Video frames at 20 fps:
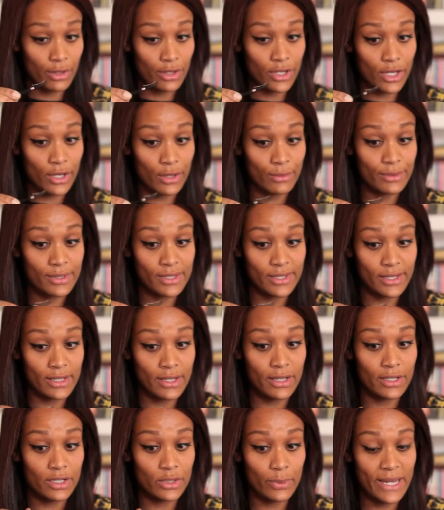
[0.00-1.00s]
use
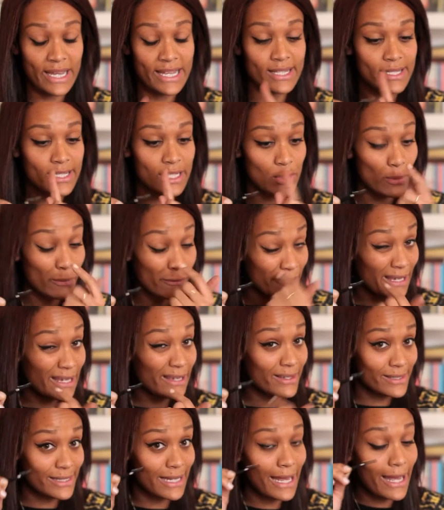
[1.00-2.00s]
the tweezers in your
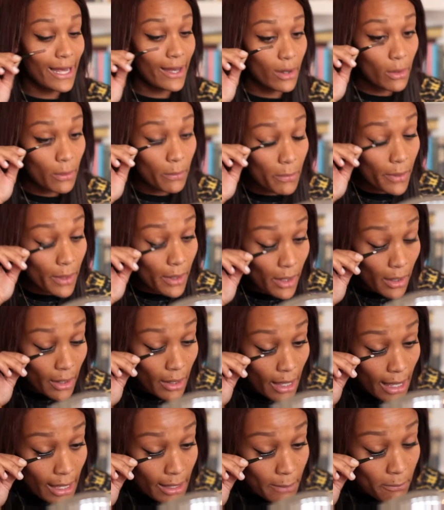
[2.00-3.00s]
fingers to help,
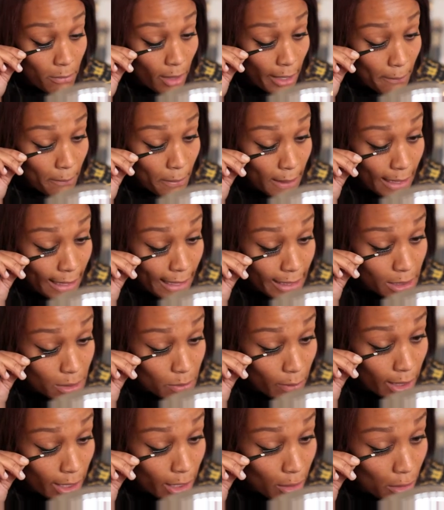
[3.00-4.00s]
like
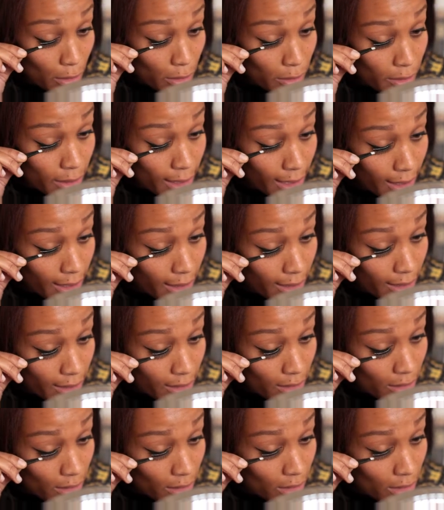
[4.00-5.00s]
place where you think
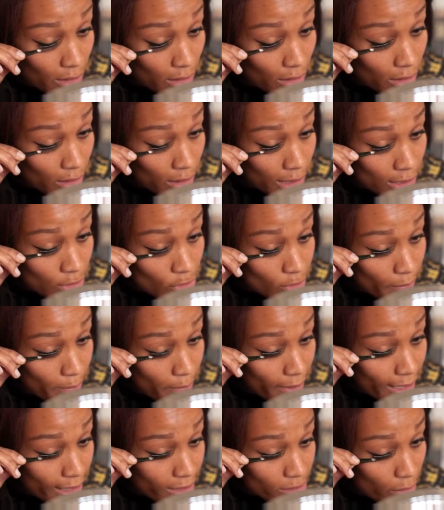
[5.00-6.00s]
it should
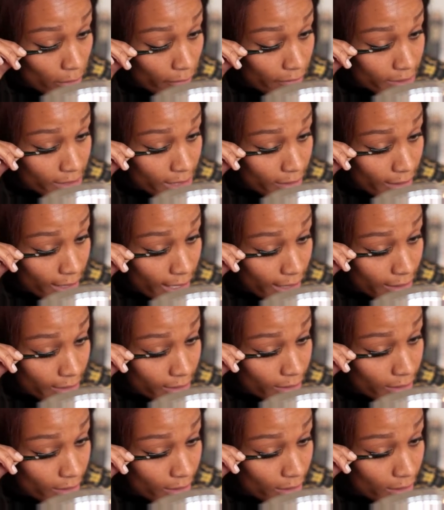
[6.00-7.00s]
be, so obviously the
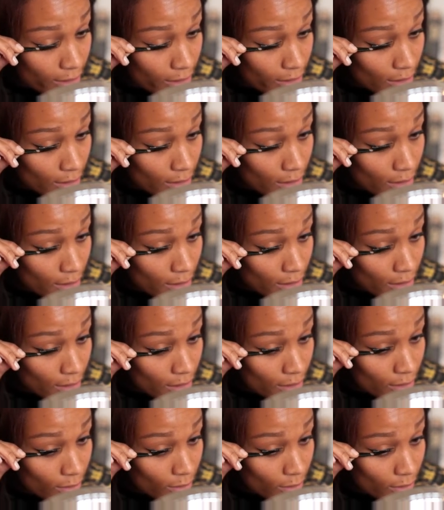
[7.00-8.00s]
end,
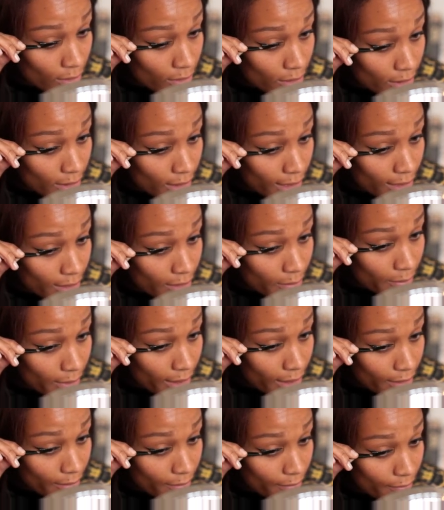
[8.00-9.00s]
towards the end
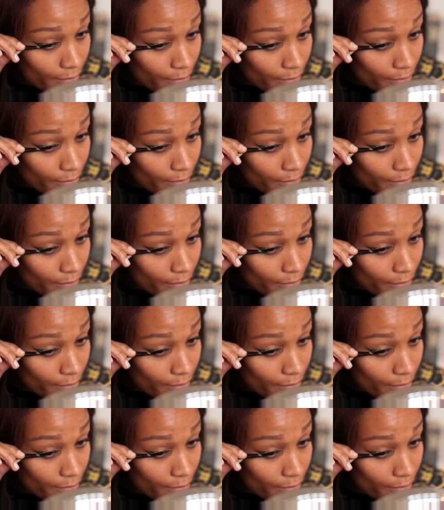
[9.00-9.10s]
bit.